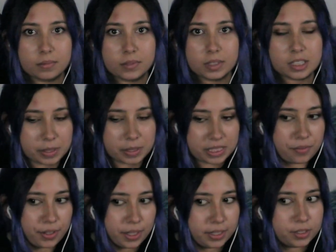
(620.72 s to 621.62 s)

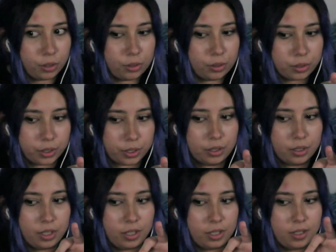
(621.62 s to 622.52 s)
specifically told her
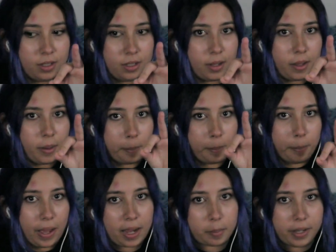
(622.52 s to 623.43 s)

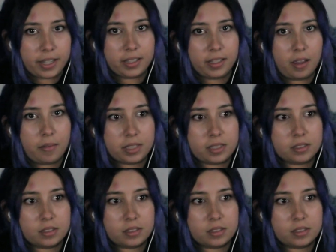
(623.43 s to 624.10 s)
back by 11,